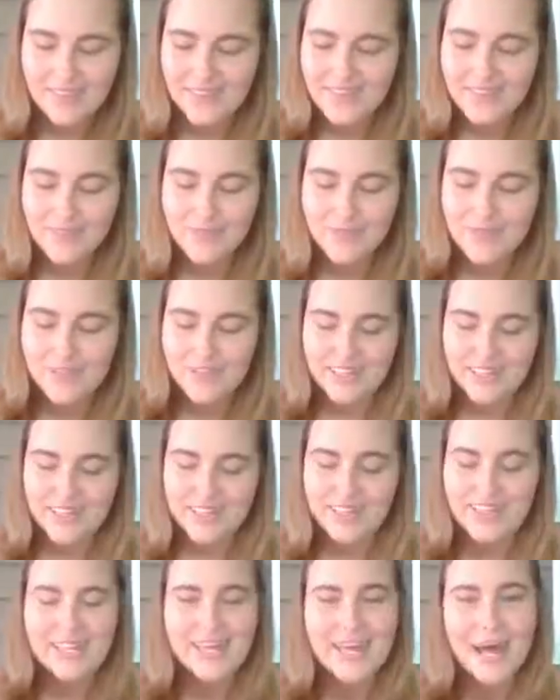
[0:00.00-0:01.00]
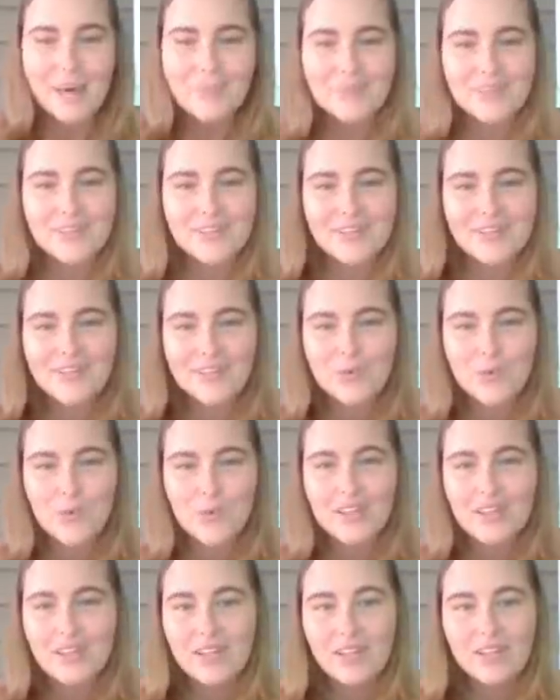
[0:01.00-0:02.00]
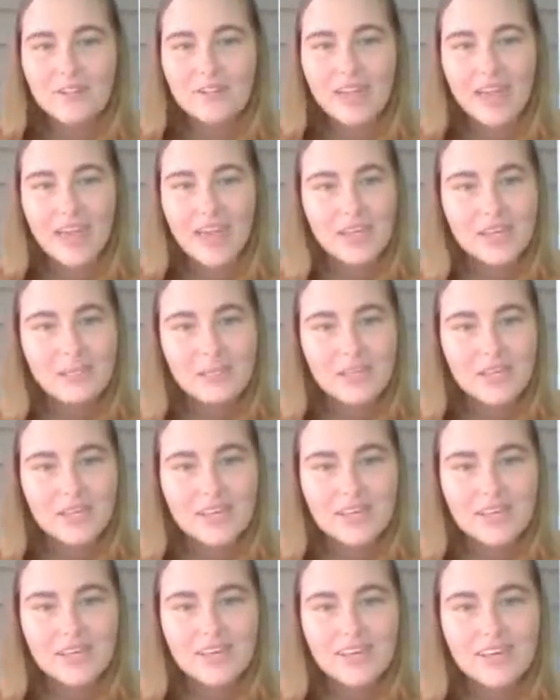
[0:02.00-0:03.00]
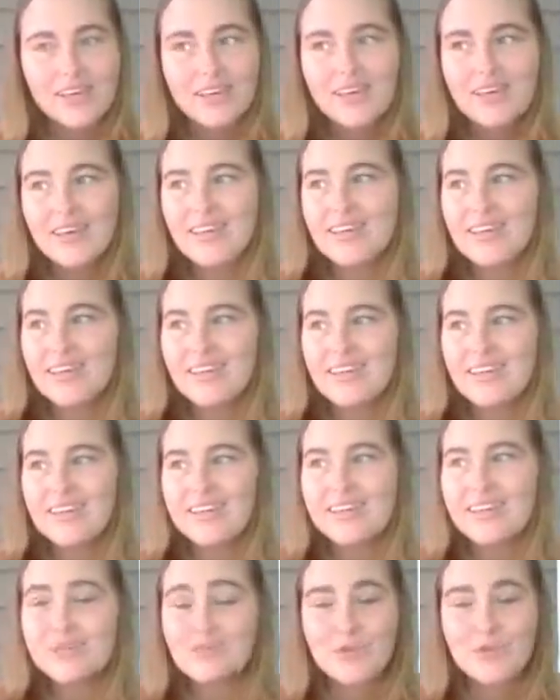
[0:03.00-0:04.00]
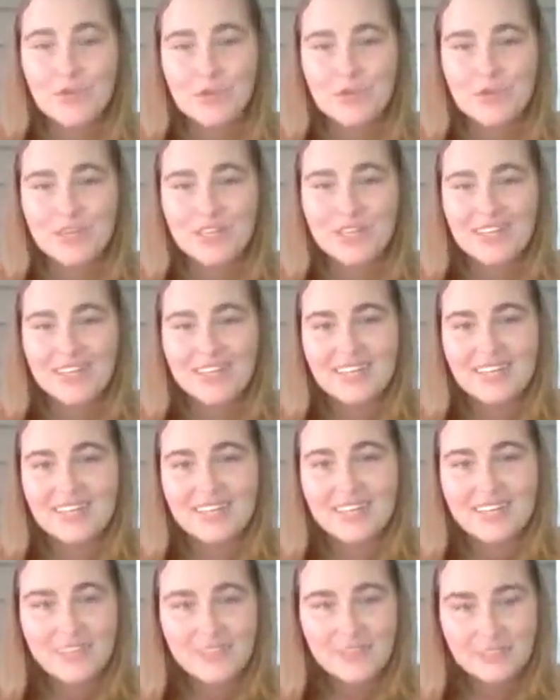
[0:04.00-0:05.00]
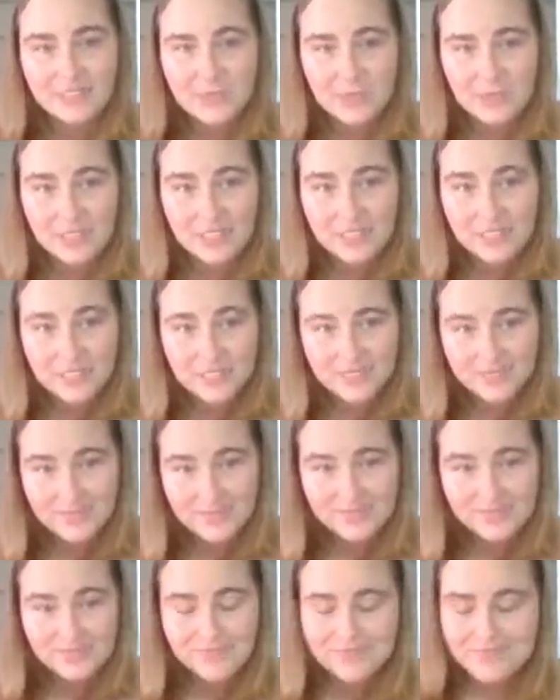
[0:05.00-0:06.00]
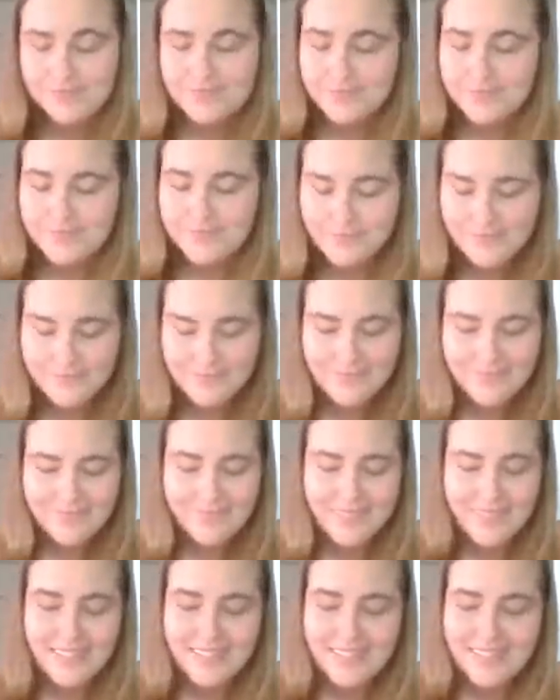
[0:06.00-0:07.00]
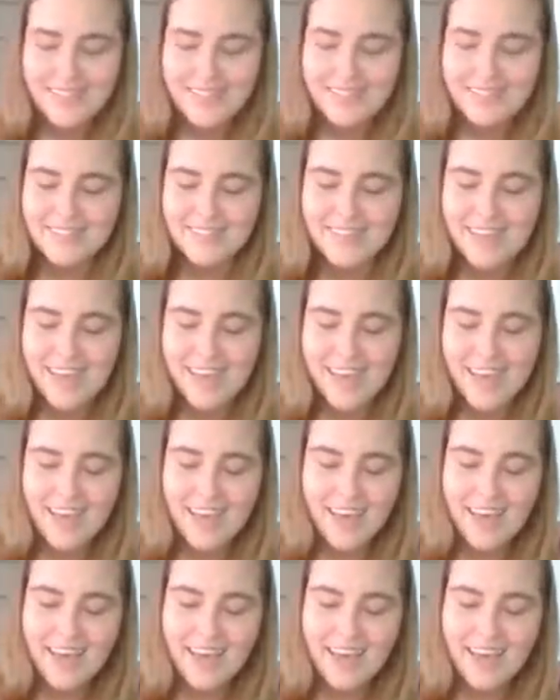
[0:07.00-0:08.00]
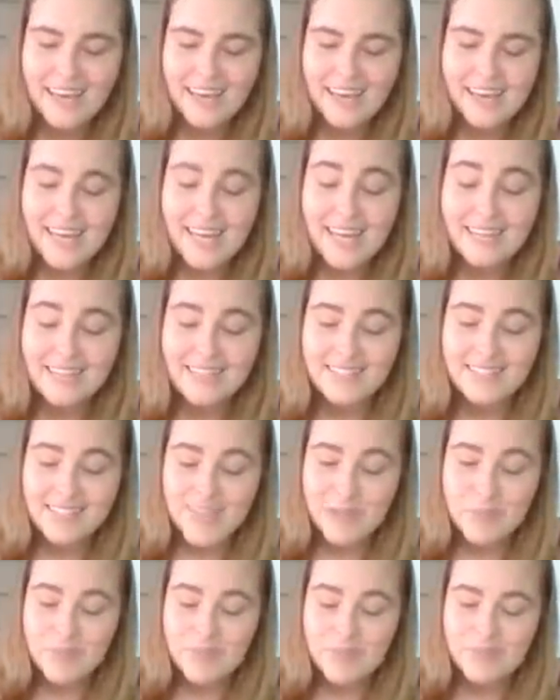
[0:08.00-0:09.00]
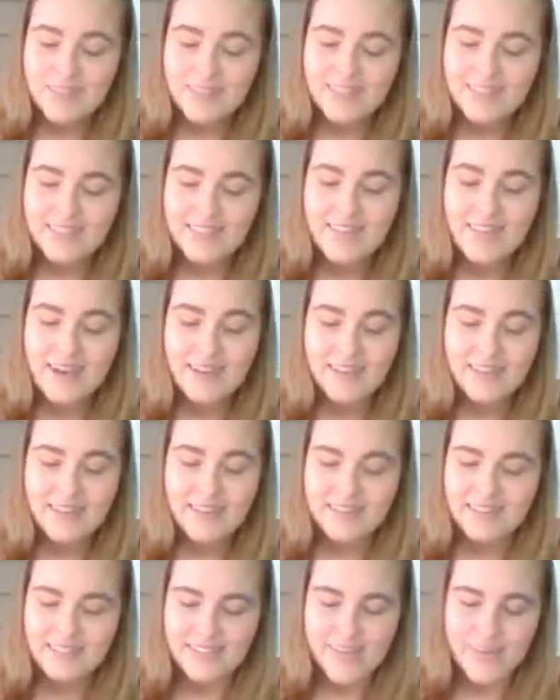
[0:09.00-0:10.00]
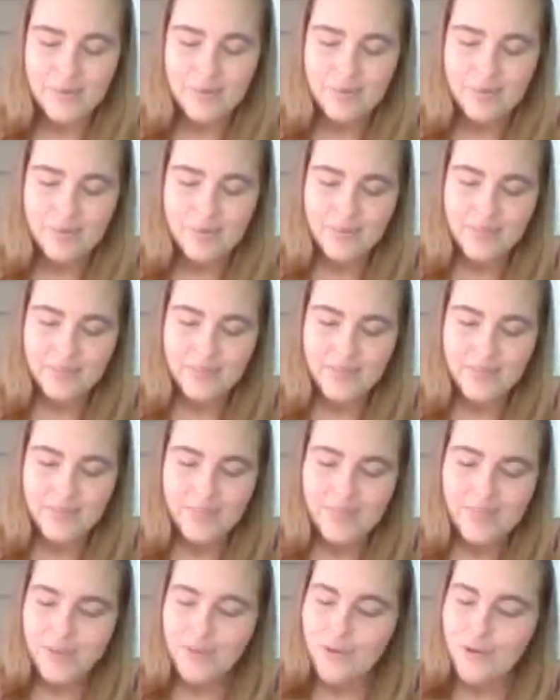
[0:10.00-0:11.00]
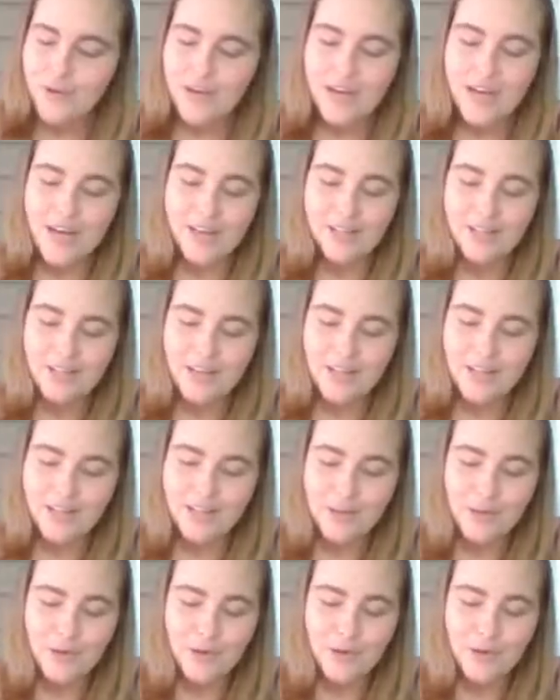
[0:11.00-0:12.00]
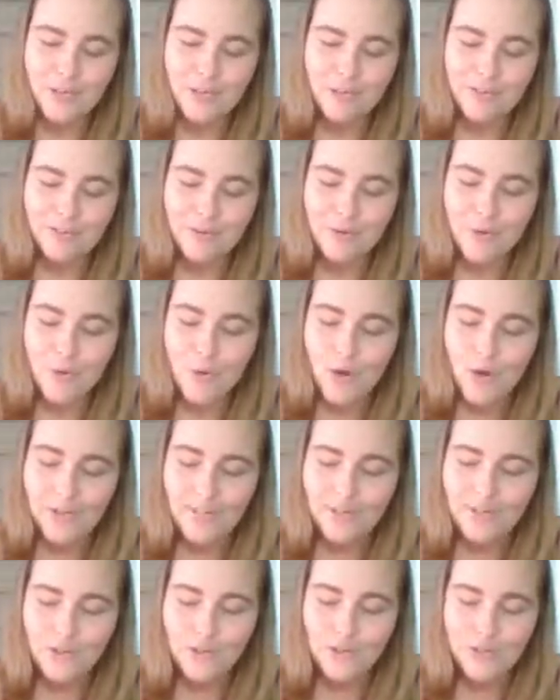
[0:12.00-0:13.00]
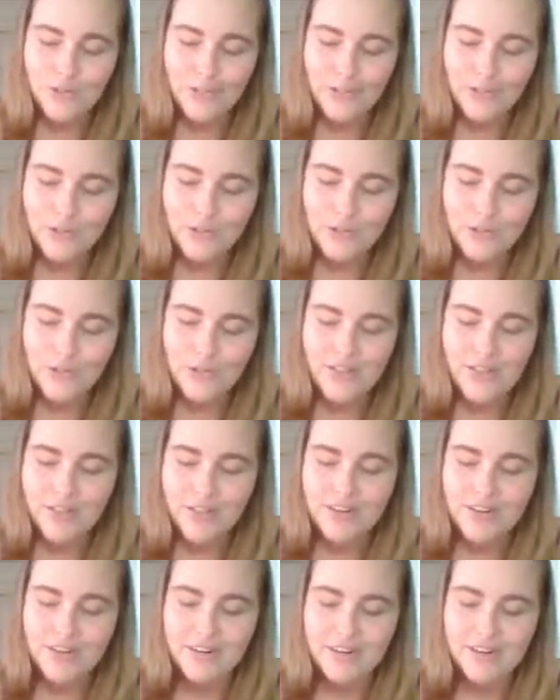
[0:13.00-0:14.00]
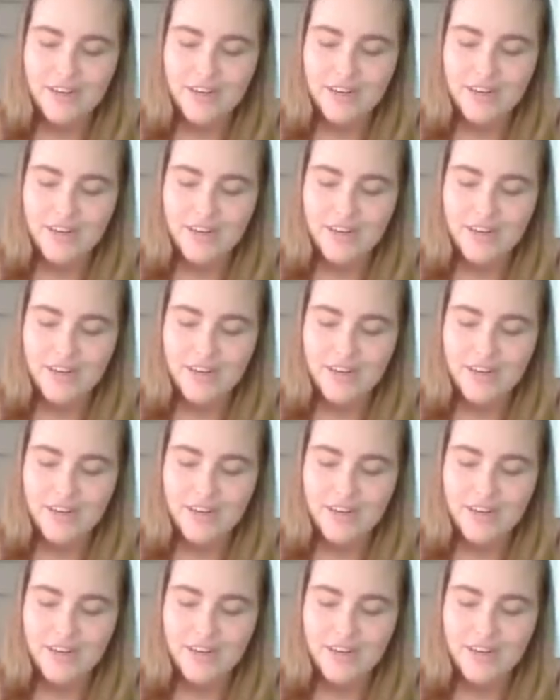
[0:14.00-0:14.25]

It really encapsulates what love can be in its purity and in its fullness. It says, the next step is not a step. You are not transported from one degree to another.